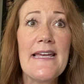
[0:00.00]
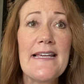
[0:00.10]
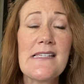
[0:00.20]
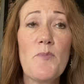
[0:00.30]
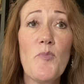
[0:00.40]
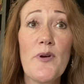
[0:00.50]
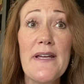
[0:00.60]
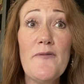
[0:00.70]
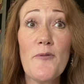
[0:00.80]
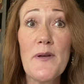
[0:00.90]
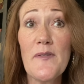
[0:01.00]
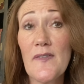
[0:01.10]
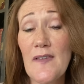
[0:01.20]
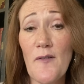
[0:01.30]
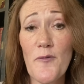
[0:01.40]
is a brief
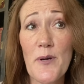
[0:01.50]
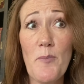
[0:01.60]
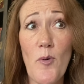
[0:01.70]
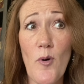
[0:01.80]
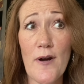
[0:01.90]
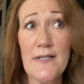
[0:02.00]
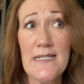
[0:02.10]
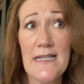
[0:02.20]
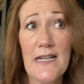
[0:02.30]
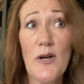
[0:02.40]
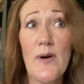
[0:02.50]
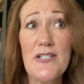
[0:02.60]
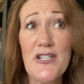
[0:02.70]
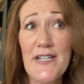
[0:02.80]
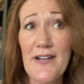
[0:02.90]
self-report
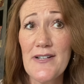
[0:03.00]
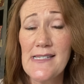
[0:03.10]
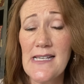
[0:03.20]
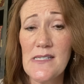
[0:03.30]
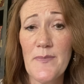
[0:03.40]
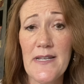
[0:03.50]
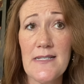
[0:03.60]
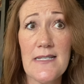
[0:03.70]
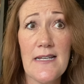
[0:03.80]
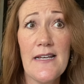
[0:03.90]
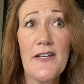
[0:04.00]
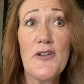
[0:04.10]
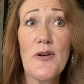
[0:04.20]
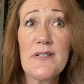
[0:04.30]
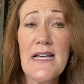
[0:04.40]
questionnaire assessment
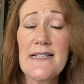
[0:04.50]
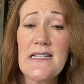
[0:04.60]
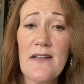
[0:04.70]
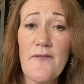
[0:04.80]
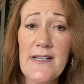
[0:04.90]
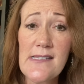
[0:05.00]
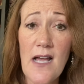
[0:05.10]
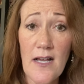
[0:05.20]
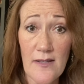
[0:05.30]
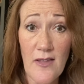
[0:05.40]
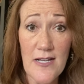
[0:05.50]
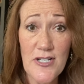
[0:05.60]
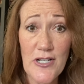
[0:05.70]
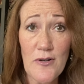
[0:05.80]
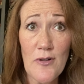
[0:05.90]
known to identify
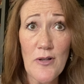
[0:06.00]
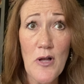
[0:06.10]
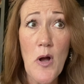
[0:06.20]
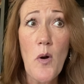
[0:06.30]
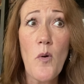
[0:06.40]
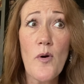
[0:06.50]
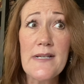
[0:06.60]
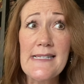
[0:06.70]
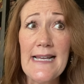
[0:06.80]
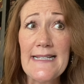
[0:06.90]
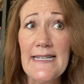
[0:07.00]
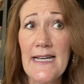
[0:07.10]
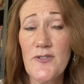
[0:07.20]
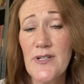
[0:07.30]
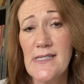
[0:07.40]
psychological or
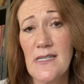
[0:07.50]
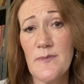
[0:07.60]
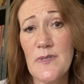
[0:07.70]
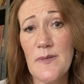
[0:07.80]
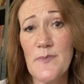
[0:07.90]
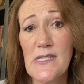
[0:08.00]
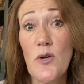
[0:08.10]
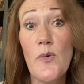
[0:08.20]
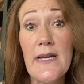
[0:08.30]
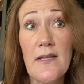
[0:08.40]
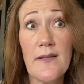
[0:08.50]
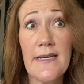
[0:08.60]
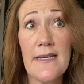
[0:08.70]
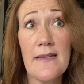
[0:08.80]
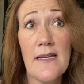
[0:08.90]
psychiatric symptoms
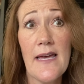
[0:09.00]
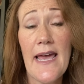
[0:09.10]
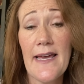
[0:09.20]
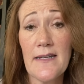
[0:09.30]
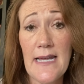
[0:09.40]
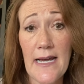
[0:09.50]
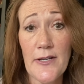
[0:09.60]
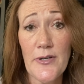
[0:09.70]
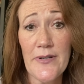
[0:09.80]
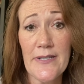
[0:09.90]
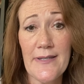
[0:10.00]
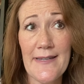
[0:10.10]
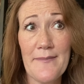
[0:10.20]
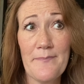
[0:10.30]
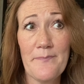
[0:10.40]
quickly and accurately.